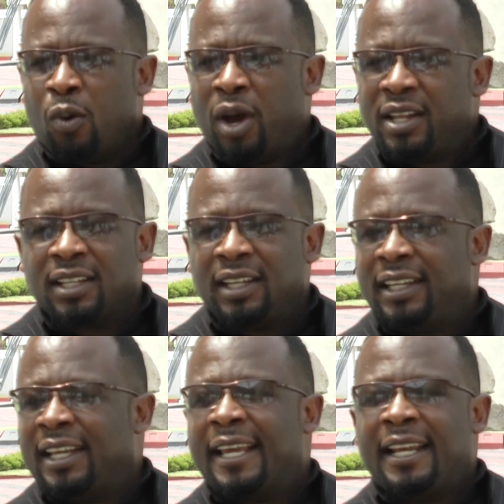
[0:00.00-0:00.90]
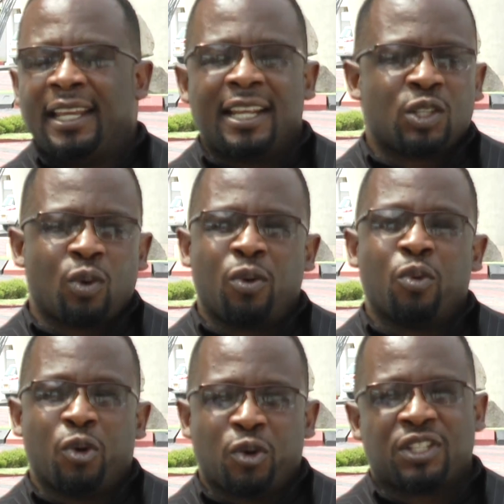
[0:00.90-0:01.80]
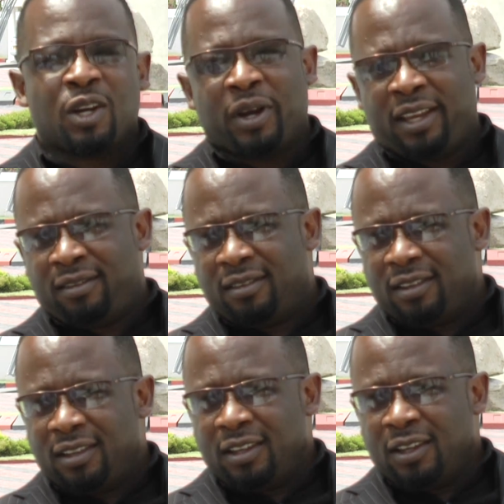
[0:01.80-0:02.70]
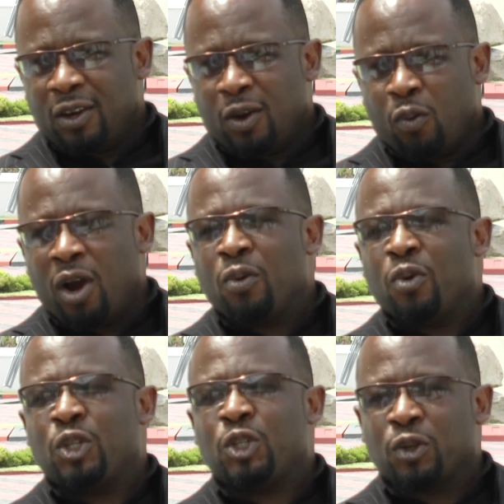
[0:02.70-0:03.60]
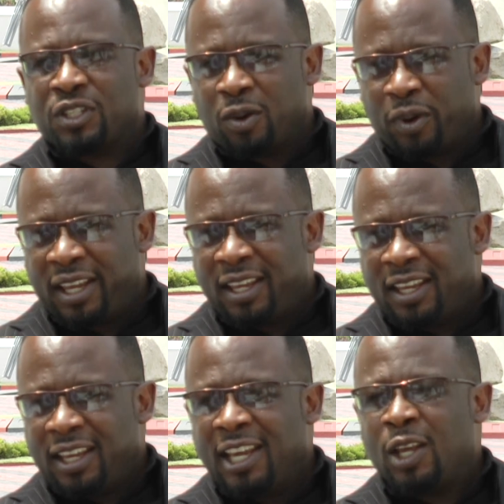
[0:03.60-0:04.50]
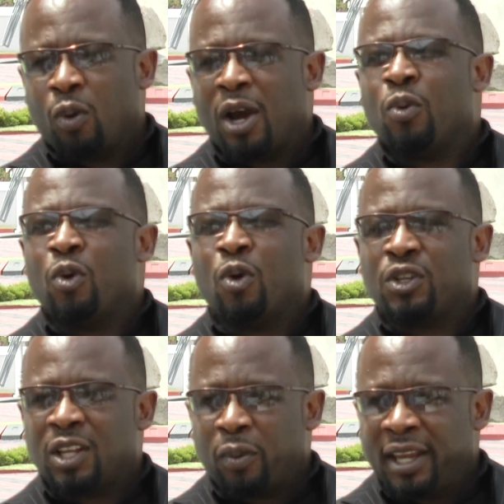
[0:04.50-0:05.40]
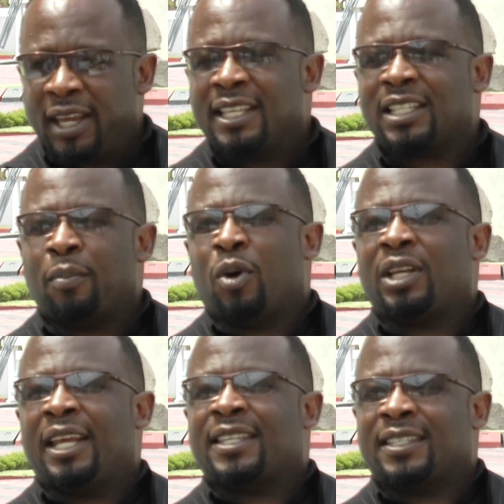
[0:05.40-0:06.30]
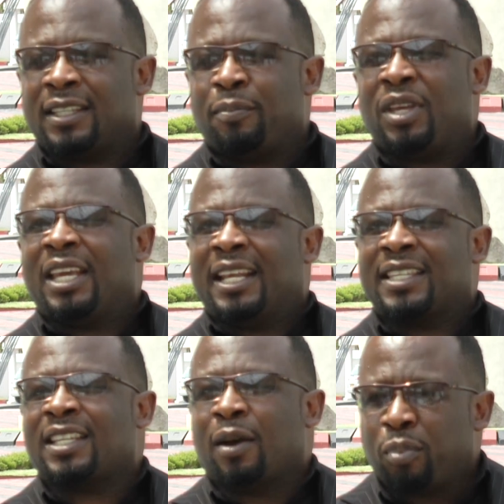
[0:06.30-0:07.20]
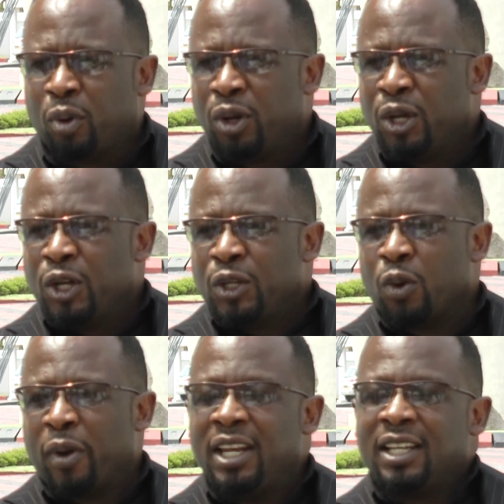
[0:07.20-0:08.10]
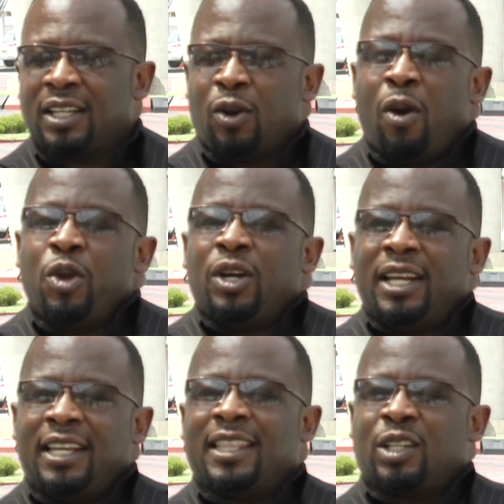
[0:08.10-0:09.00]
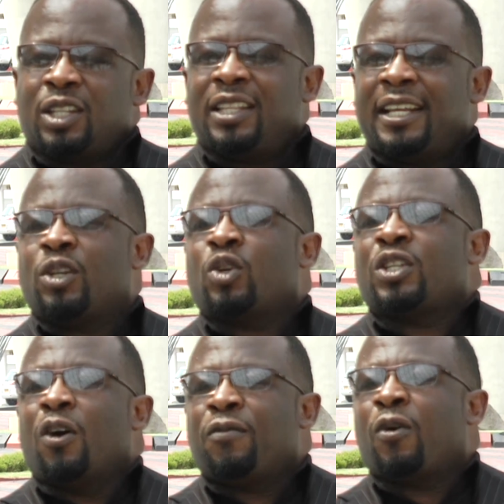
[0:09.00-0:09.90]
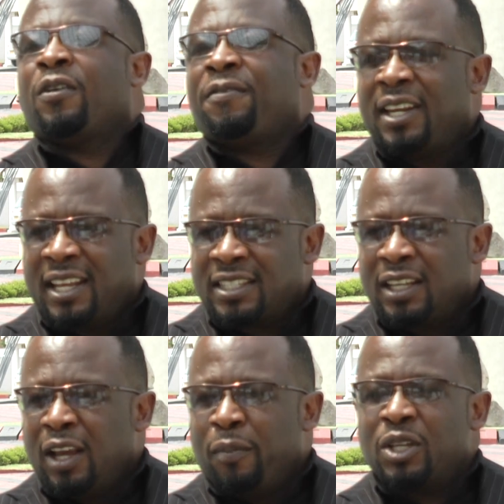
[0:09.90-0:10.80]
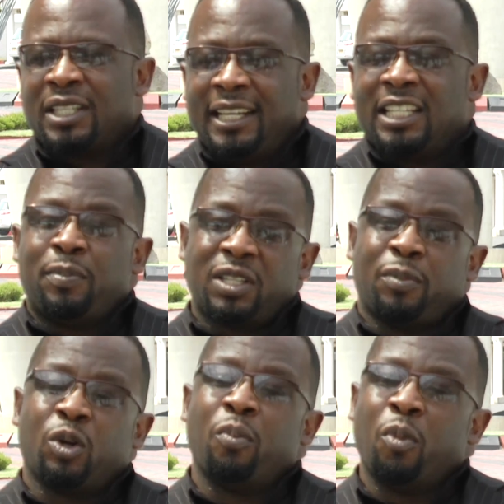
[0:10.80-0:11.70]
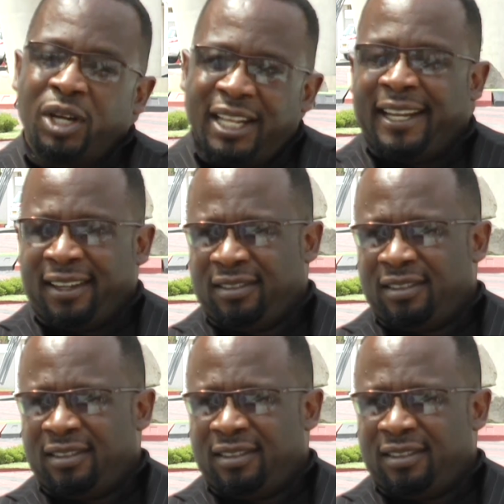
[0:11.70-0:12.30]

What is a leader? A leader is one who knows the way, one who shows the way, and one who goes the way. It's about being an example. So how you link that to then self-confidence, because leadership is about modeling.